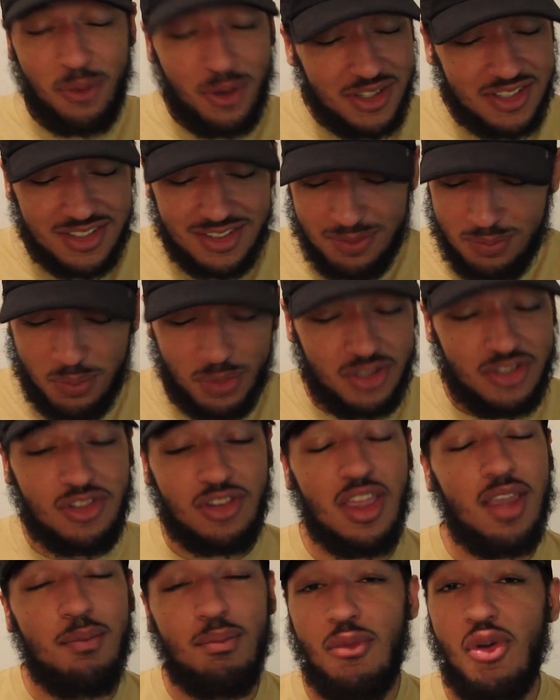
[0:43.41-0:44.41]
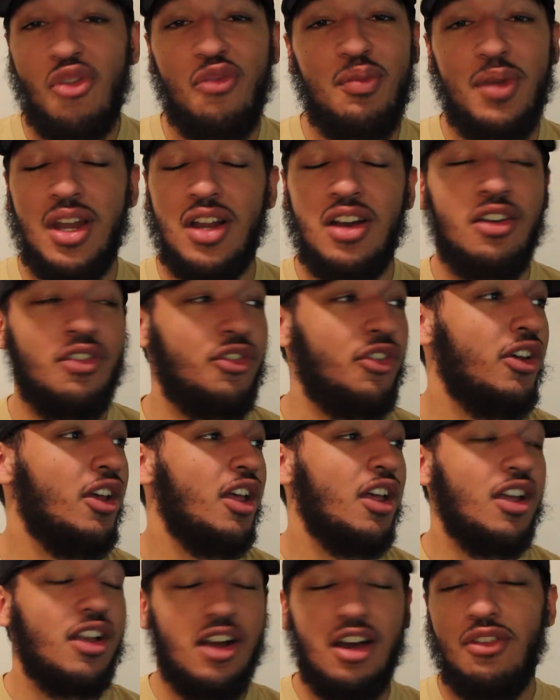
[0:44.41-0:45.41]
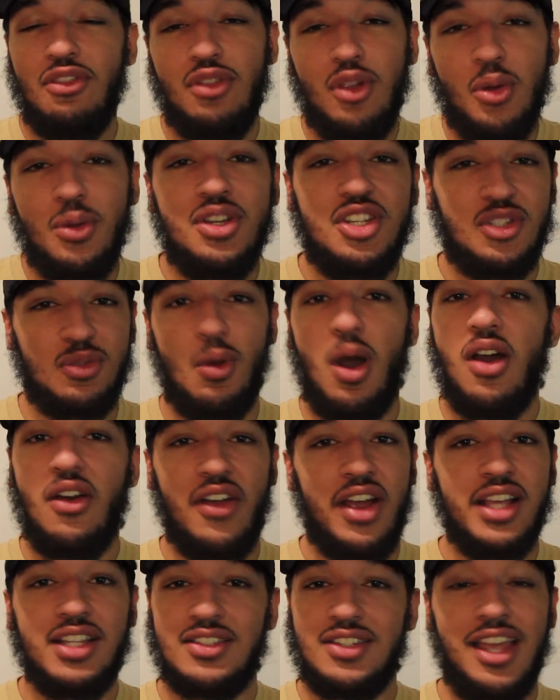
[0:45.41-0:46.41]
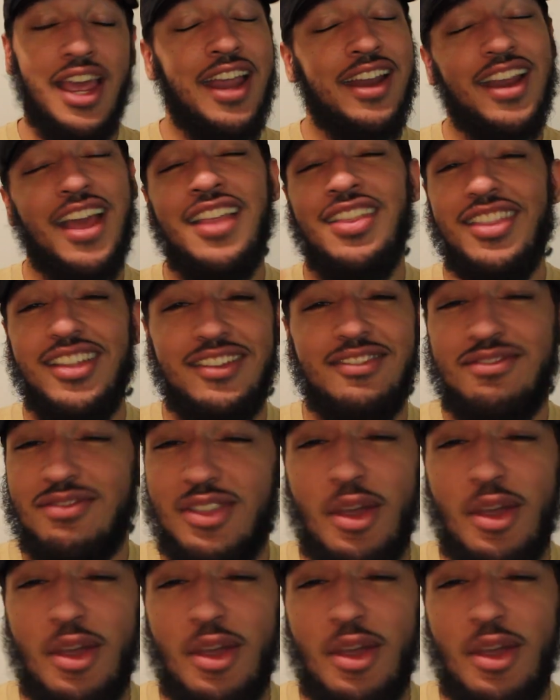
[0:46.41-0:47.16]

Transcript: was was the movement of of Luis Suarez and and the,